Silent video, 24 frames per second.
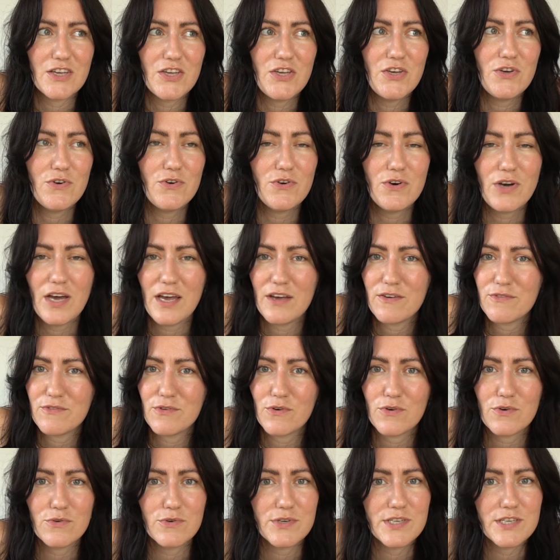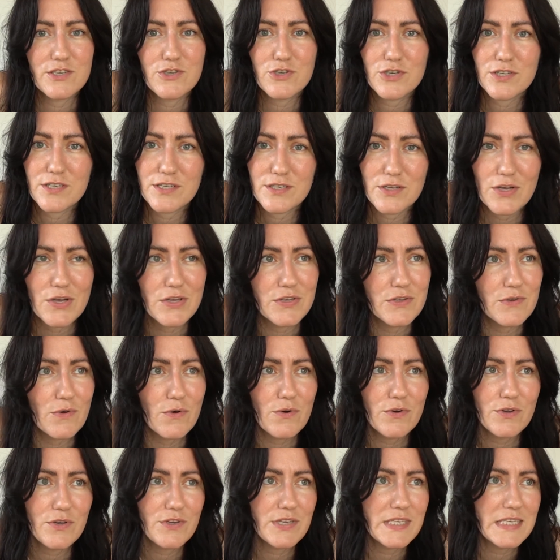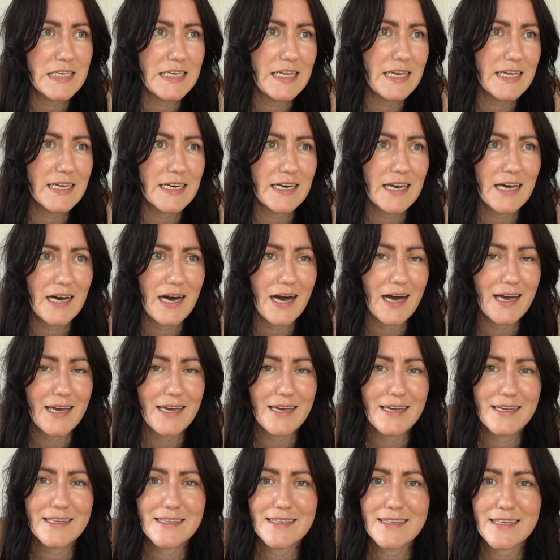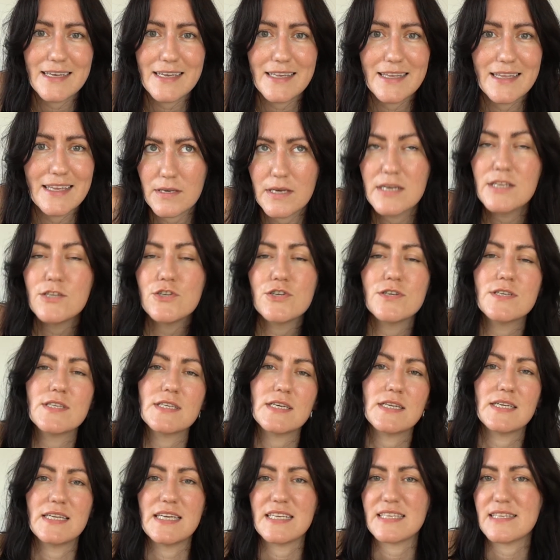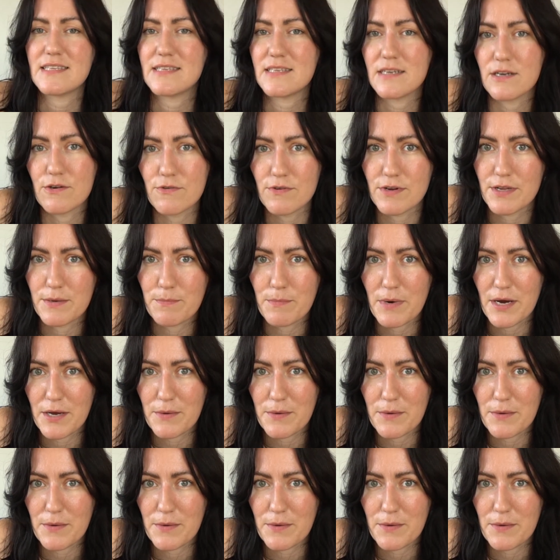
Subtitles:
you have to always adjust also all your ceiling lights, and it's just unnecessary in my